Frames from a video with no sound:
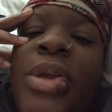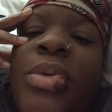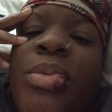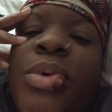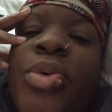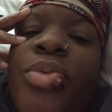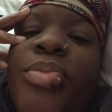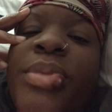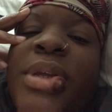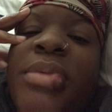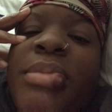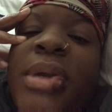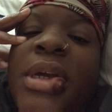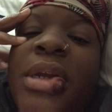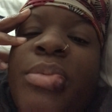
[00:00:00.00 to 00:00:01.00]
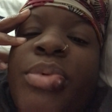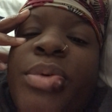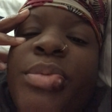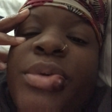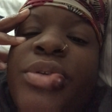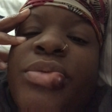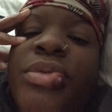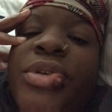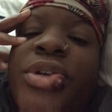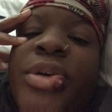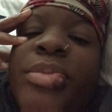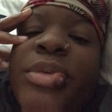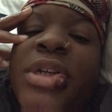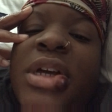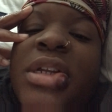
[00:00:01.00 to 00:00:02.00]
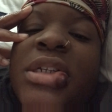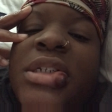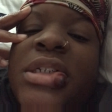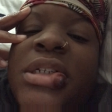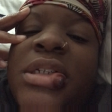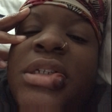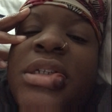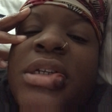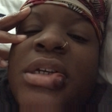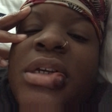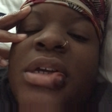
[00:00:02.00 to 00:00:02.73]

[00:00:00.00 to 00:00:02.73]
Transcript: will be making an appointment to a dermatologist.